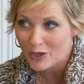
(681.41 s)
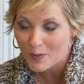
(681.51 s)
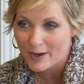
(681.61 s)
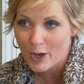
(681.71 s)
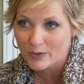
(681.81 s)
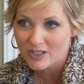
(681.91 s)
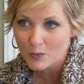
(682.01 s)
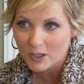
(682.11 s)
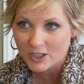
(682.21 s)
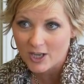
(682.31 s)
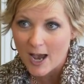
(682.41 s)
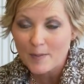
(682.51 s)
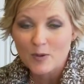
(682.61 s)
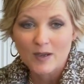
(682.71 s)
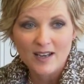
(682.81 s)
that you want to host a
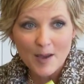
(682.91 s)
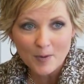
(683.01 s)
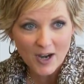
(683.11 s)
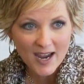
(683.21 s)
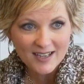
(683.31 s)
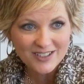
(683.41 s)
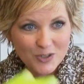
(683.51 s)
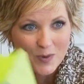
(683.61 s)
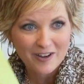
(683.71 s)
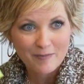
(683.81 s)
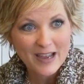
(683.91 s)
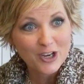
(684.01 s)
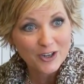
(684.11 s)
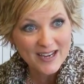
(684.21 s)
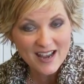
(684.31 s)
workshop, you can upgrade to one of my
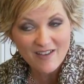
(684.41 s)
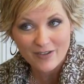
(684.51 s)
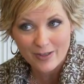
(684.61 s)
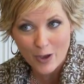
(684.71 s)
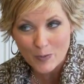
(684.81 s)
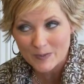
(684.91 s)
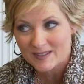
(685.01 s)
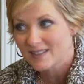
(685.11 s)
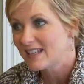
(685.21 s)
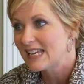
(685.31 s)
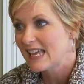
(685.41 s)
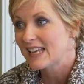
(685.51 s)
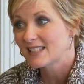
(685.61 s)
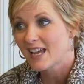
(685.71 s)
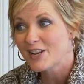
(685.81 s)
green envelopes. Okay,
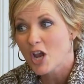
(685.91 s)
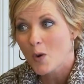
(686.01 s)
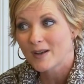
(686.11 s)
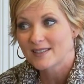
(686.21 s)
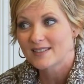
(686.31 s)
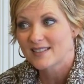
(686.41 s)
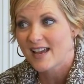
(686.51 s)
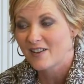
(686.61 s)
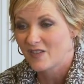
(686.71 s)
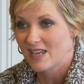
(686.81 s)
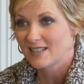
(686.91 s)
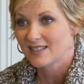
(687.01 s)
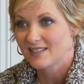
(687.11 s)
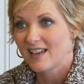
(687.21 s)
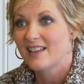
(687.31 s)
because I know what's inside of
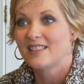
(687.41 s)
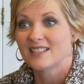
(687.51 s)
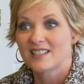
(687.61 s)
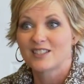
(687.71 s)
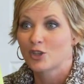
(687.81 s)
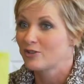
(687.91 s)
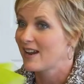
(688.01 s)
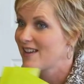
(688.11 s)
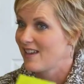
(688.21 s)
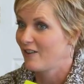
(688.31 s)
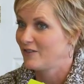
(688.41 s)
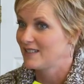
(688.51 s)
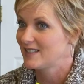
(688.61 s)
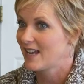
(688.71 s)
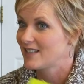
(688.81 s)
these, and this is a great gift
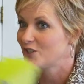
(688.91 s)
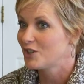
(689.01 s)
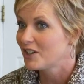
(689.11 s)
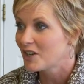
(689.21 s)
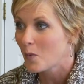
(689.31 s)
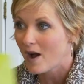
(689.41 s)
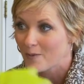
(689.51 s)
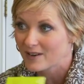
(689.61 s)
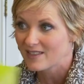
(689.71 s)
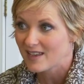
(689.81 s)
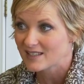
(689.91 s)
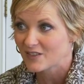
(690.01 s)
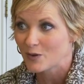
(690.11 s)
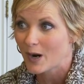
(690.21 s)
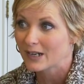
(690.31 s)
inside. So you're going to want one of these
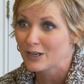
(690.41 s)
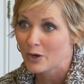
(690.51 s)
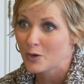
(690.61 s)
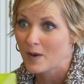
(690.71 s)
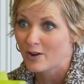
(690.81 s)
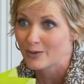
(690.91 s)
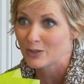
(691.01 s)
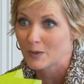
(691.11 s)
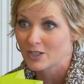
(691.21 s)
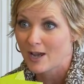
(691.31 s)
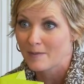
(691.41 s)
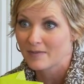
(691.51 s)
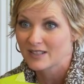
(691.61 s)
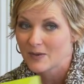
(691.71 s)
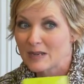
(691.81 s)
if you already know you want to host a workshop.
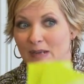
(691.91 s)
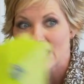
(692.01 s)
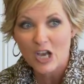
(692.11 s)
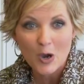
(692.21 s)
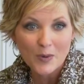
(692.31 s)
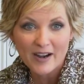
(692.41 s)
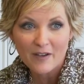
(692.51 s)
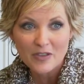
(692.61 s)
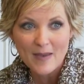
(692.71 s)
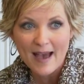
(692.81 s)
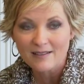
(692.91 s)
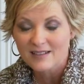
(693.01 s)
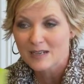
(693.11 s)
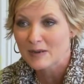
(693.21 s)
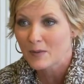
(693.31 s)
So anybody know right off the bat?
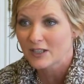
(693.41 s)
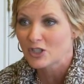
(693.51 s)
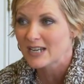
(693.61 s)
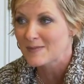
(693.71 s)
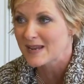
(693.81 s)
Anybody want to trade